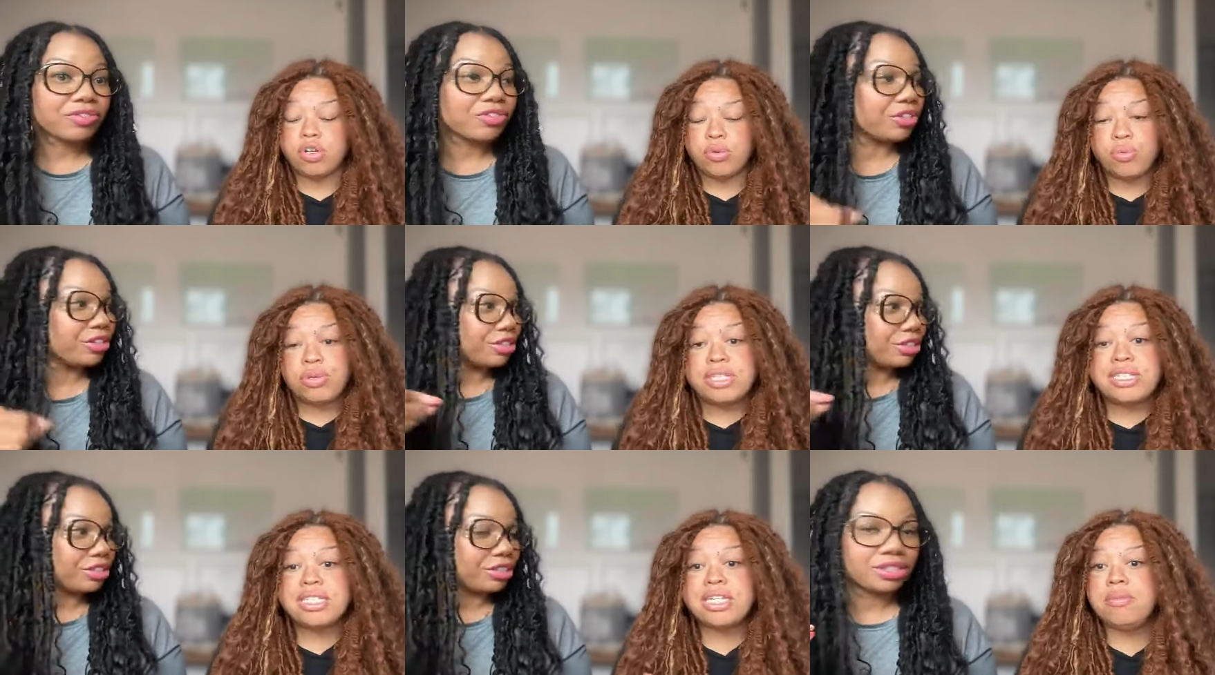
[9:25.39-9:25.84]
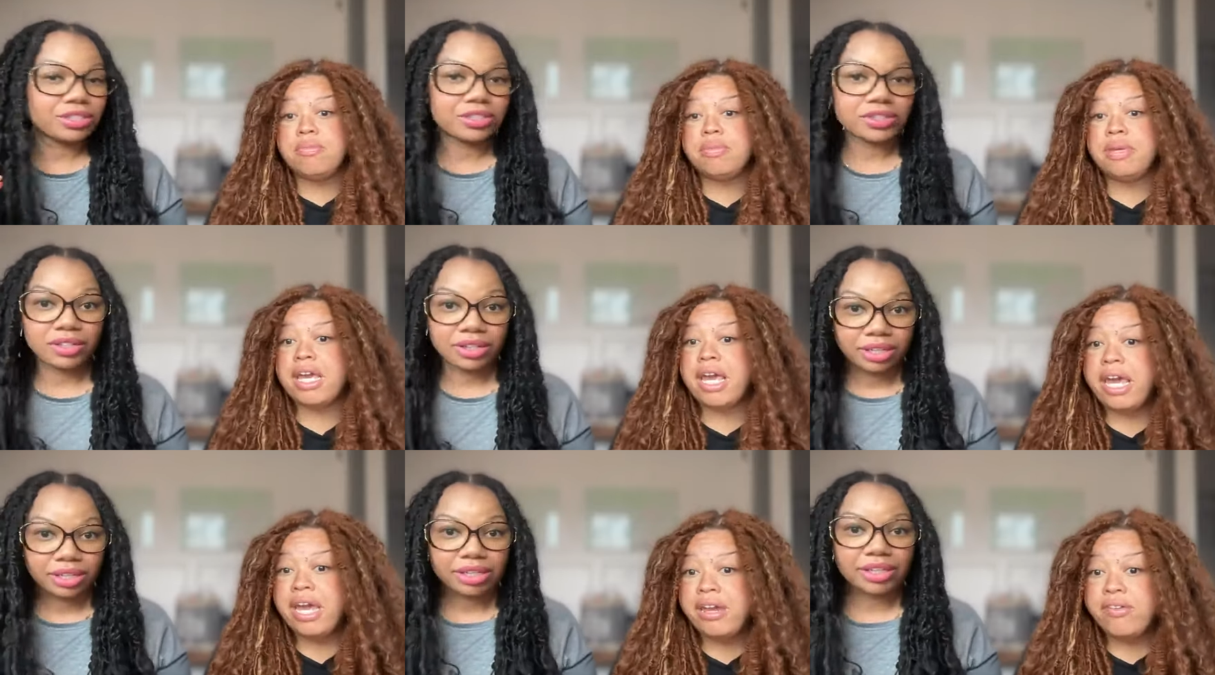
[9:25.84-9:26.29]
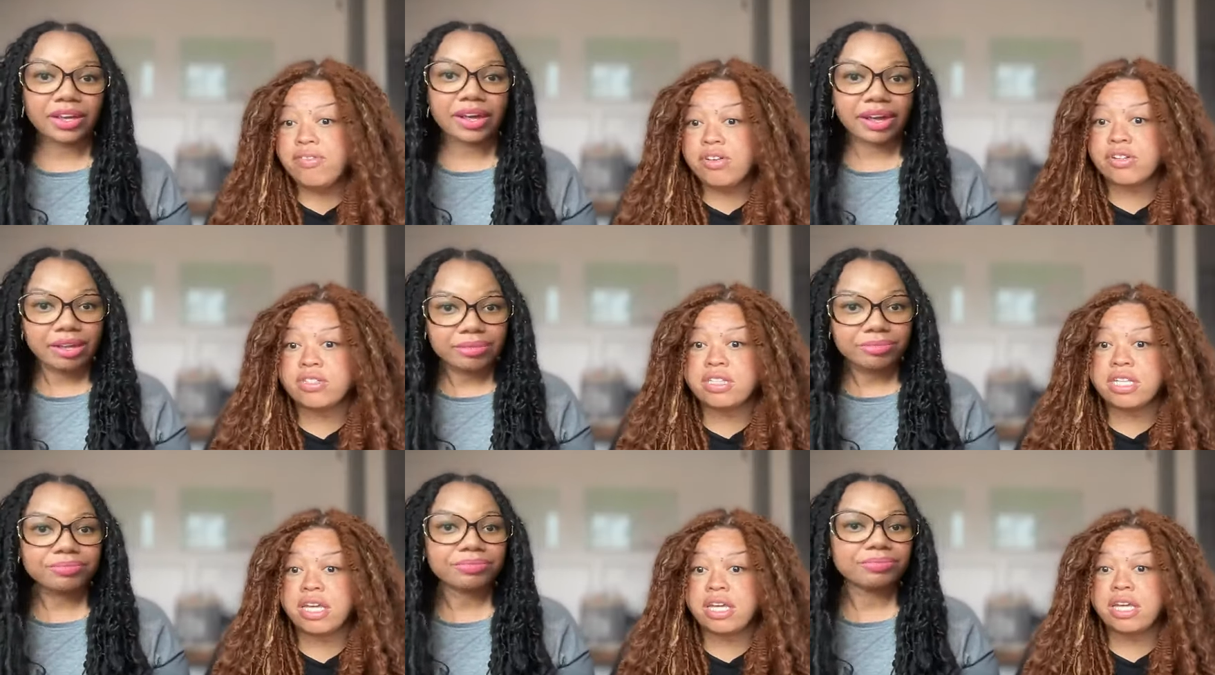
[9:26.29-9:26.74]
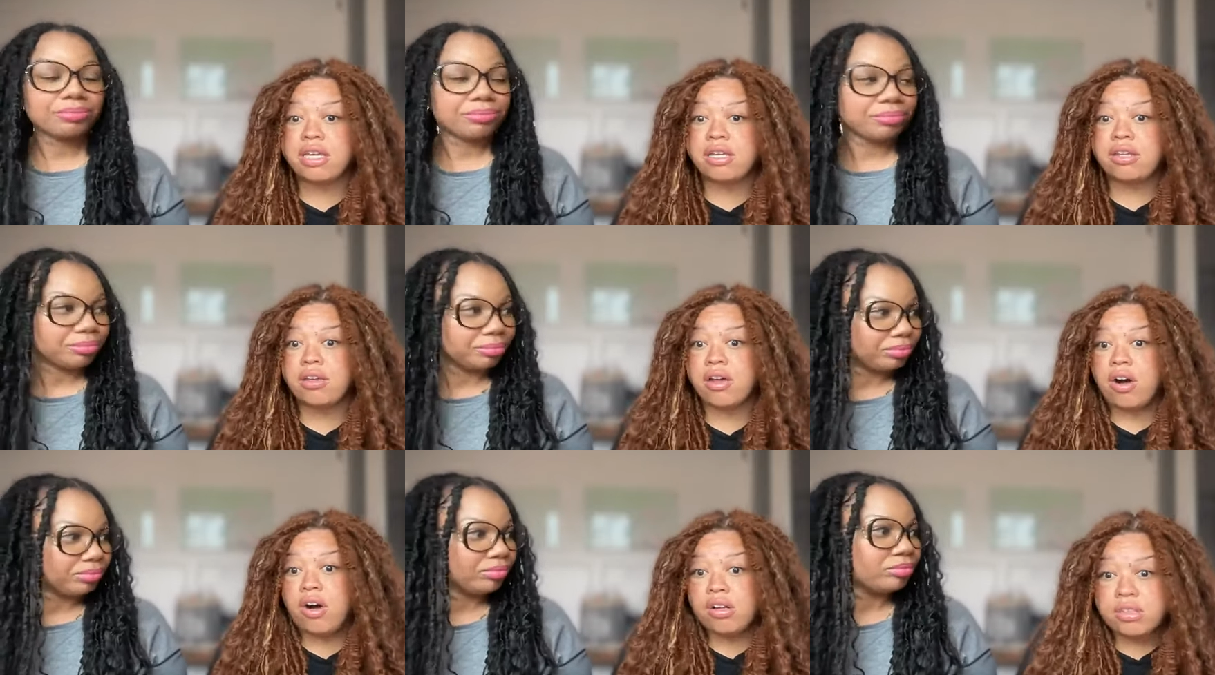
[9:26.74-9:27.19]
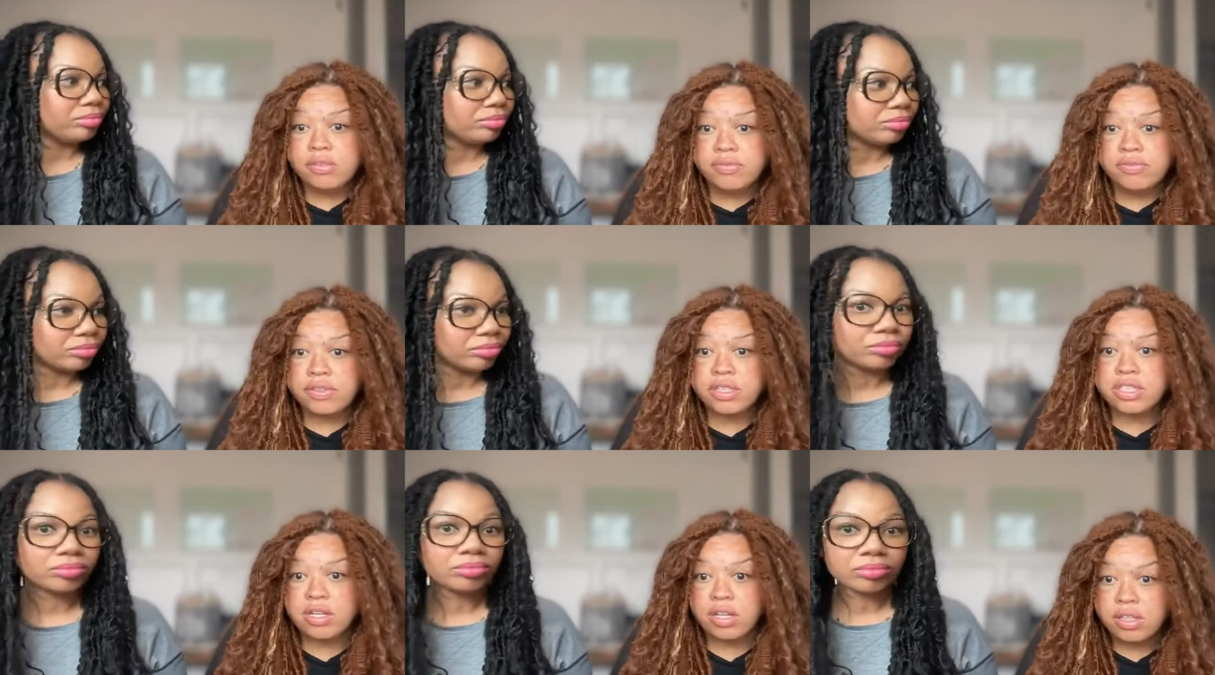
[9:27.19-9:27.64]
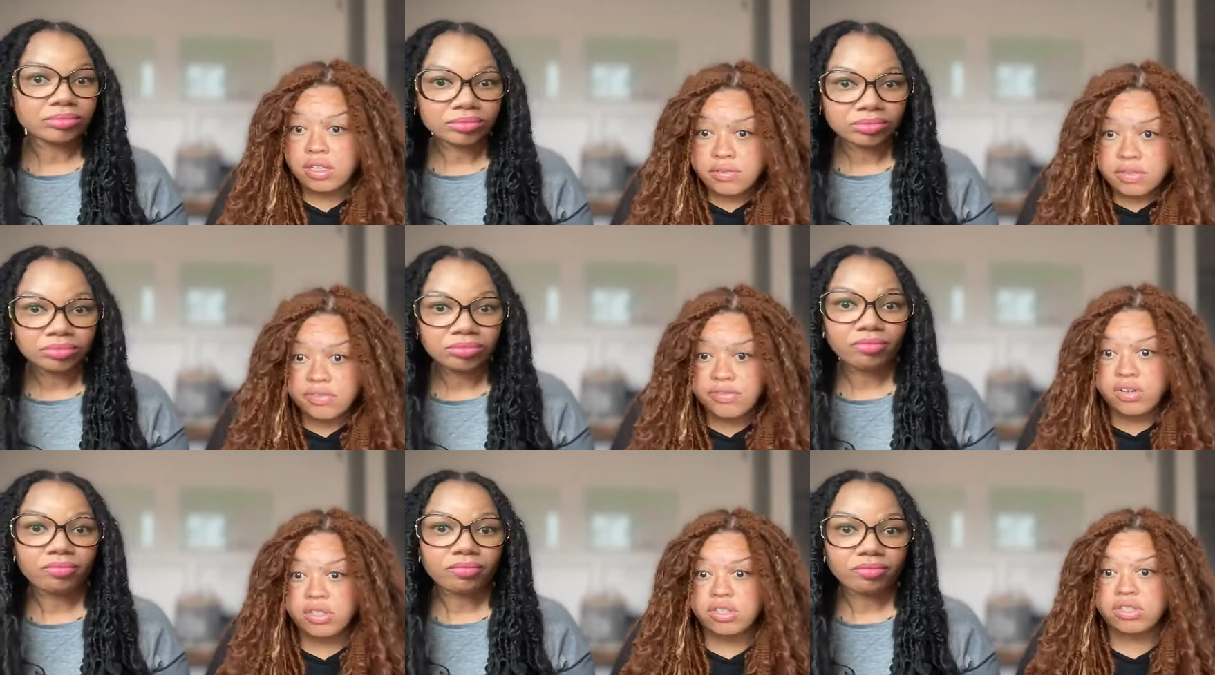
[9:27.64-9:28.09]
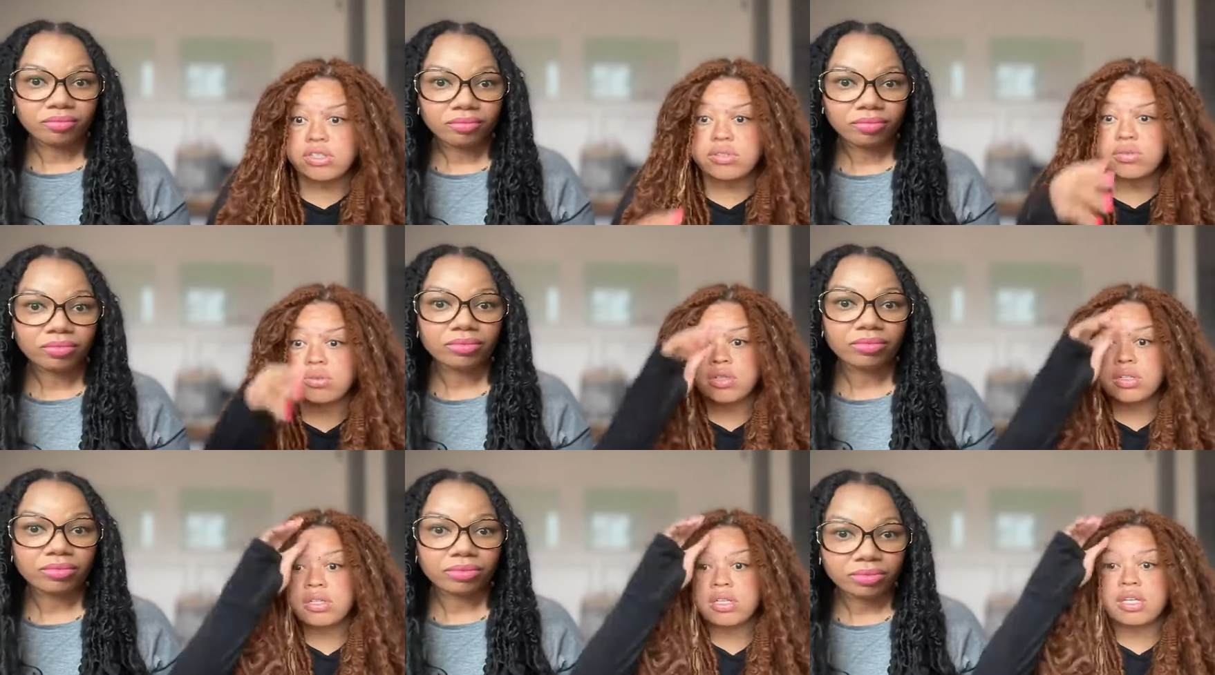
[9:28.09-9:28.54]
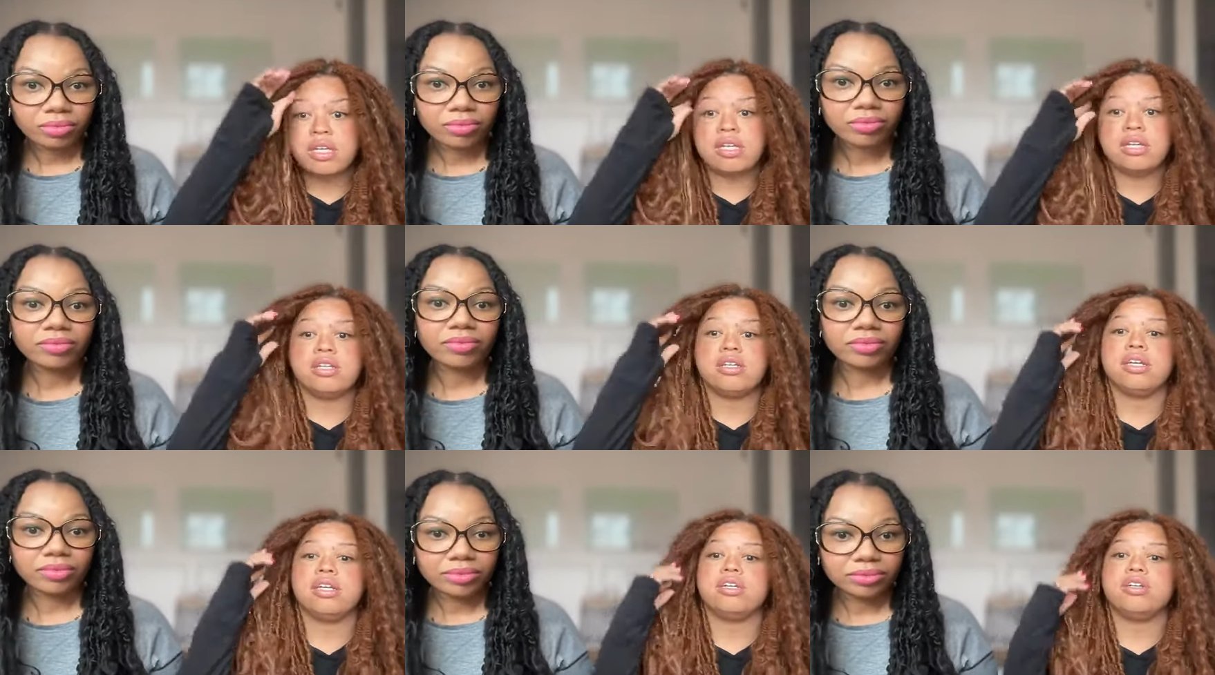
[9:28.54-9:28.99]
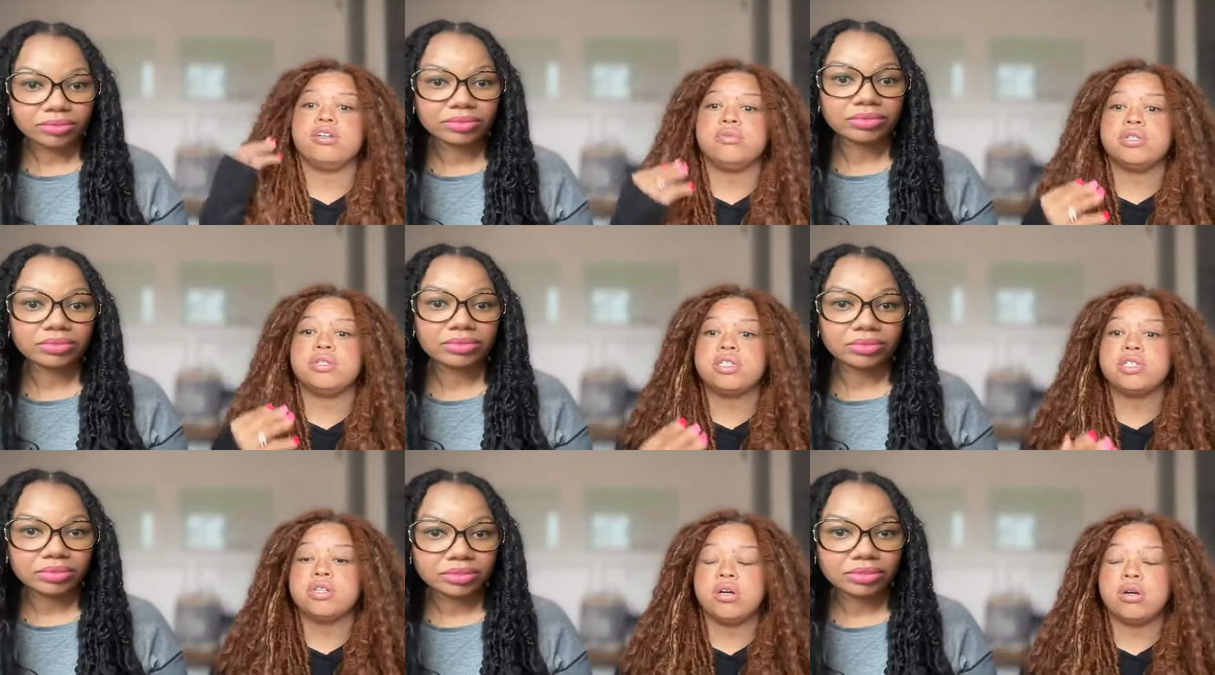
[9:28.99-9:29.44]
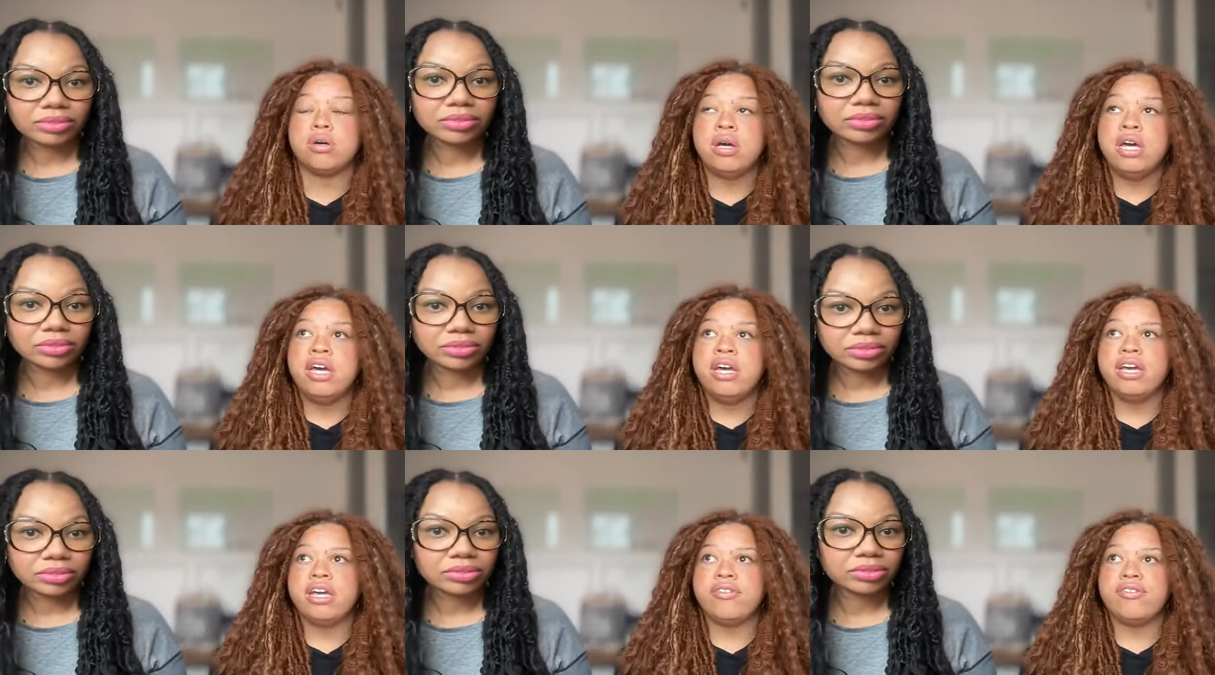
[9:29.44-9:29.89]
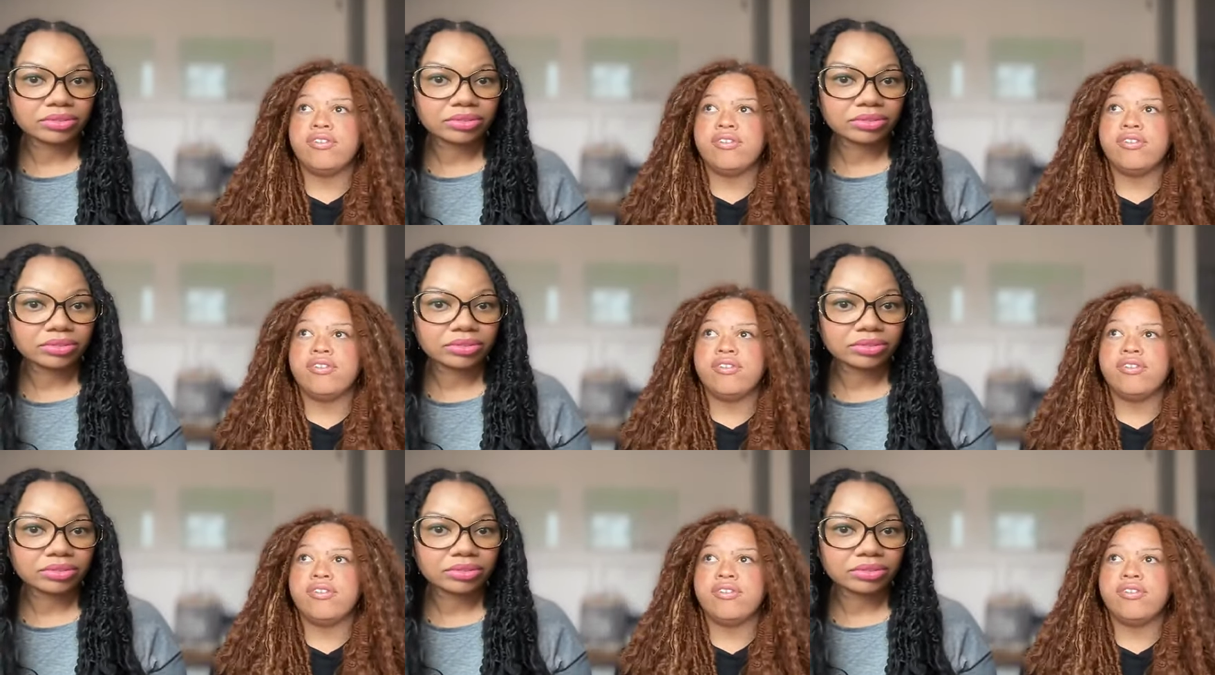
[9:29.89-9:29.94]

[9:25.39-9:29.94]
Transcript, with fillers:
Speaker 1: The risky behaviors yep. that all of because all of us fall short. They they do. And so if